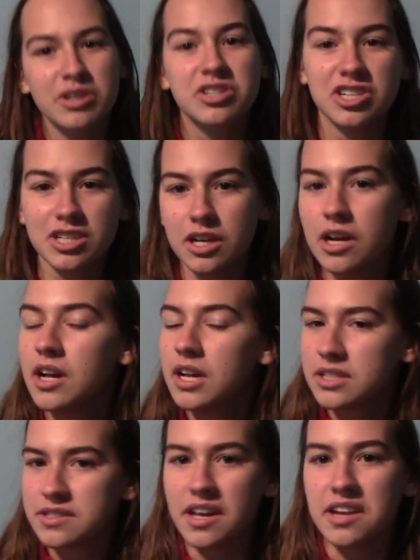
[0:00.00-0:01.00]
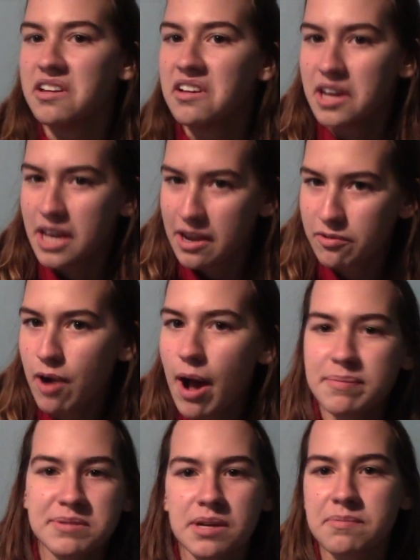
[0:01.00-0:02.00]
She said it
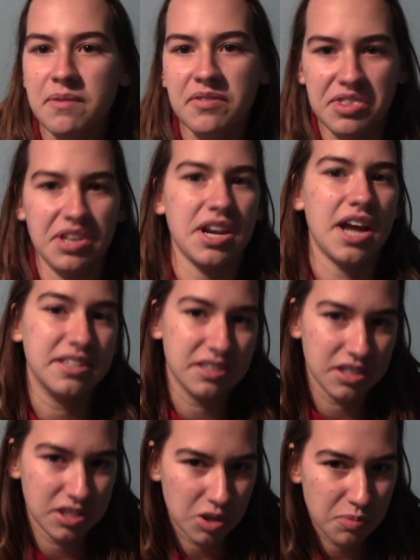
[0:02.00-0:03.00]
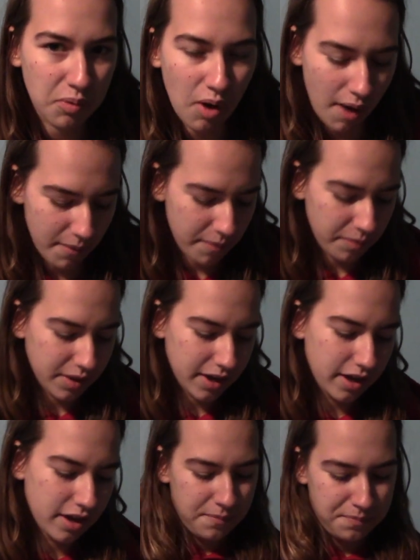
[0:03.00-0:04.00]
wraps up everything nicely so
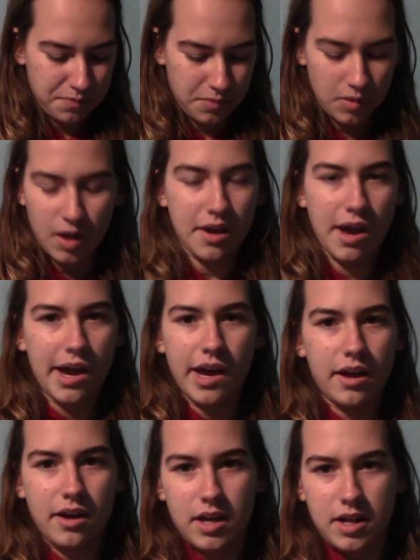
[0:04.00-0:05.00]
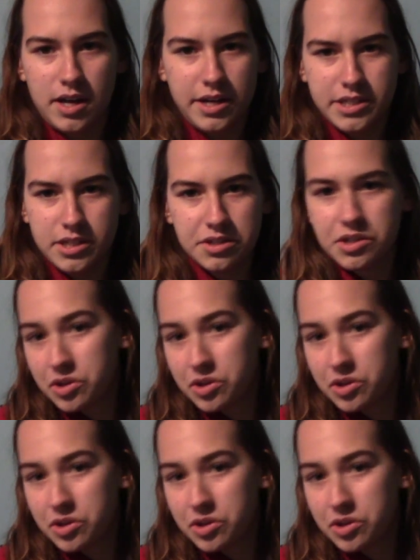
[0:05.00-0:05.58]
probably uh, I didn't